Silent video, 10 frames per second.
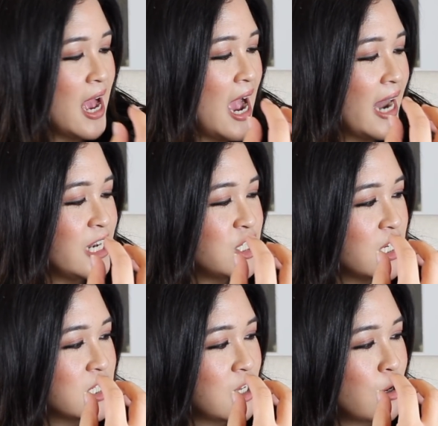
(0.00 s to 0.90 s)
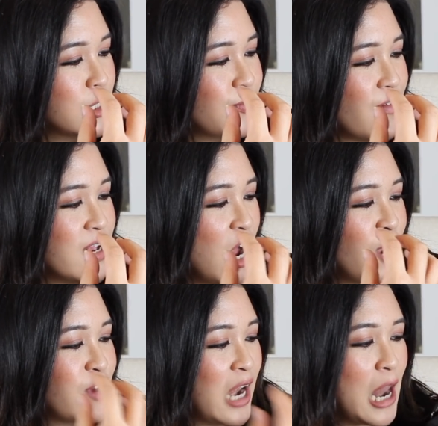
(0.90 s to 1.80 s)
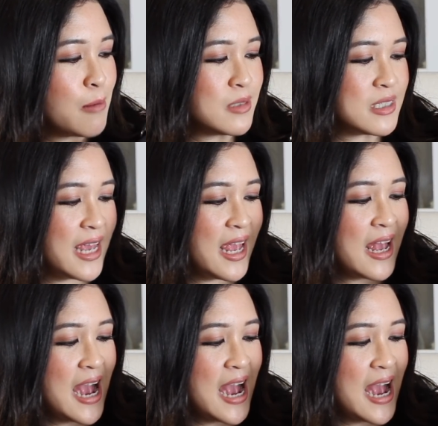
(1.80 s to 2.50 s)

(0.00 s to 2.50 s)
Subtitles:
and it just looks very kind of clumsy